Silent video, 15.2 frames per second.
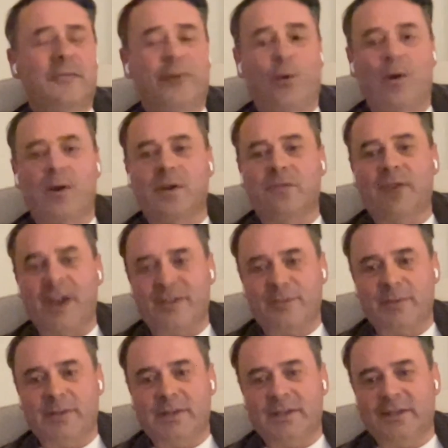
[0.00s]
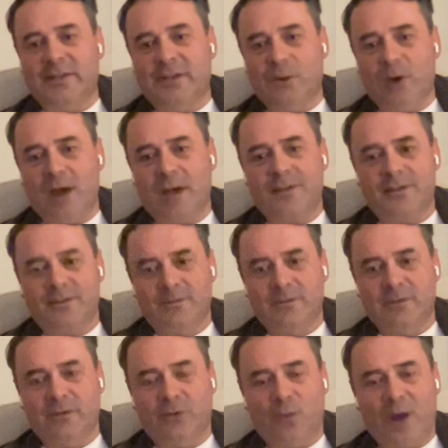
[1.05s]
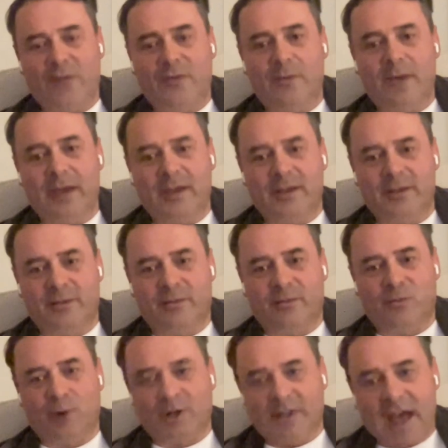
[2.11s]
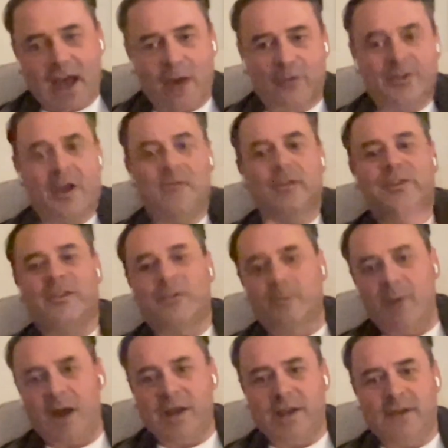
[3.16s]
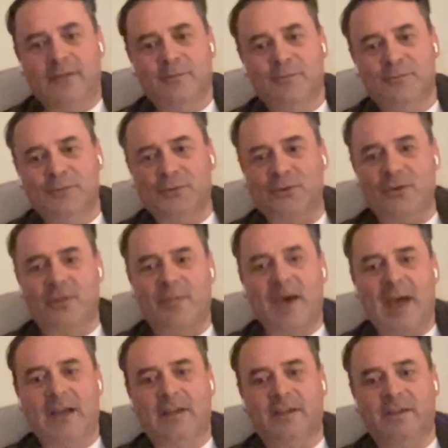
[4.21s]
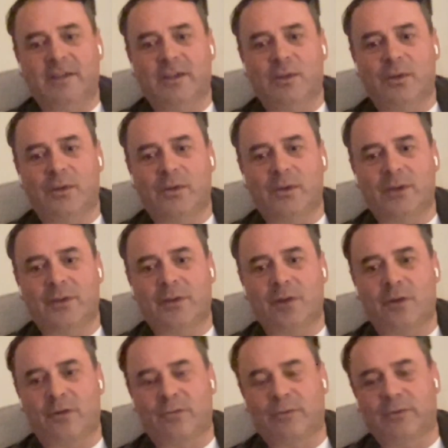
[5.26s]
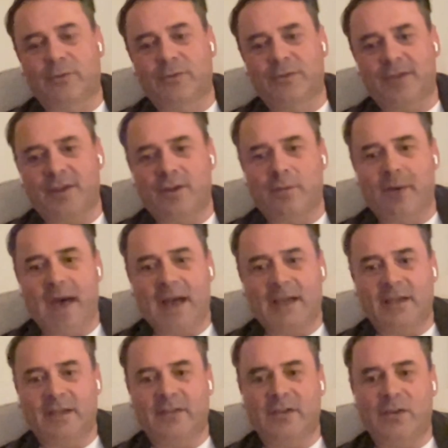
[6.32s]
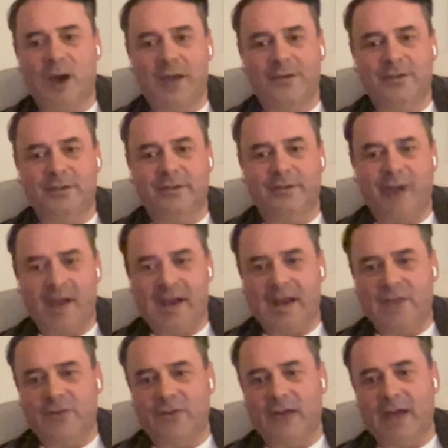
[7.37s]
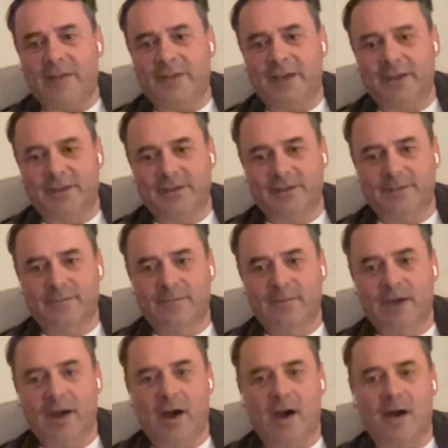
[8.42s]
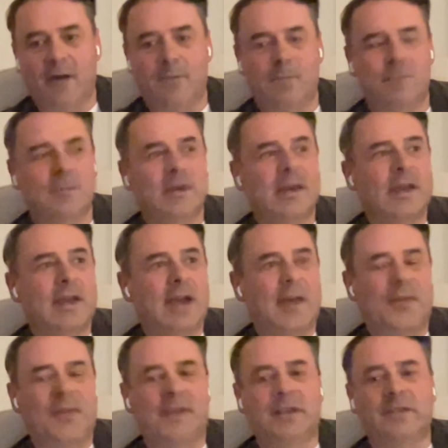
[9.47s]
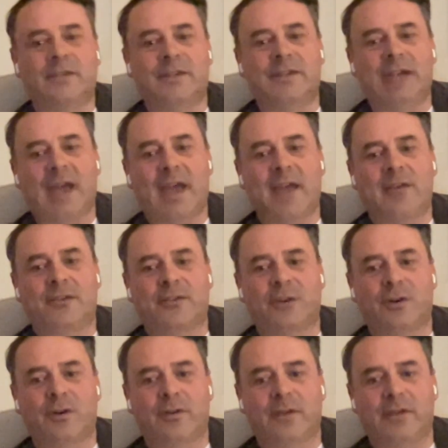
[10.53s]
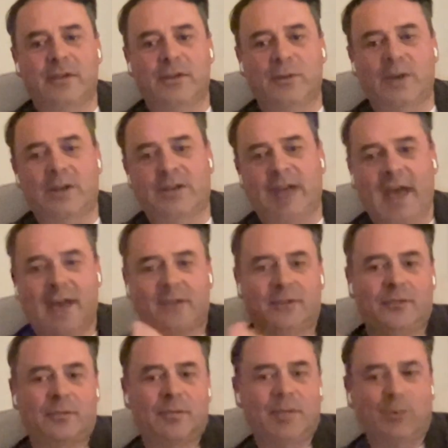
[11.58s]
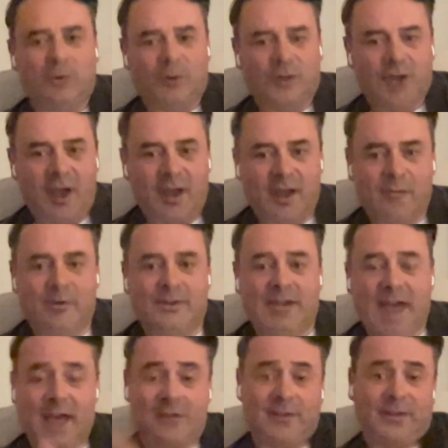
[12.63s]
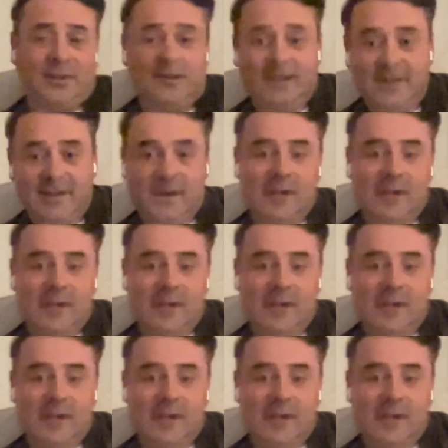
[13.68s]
foreign investment into the US. The way the mechanisms work now is obviously the money returns back to the US dollars, recycled back into the US into financial assets um, at the end of the day. And so you want to tax, people are talking about taxing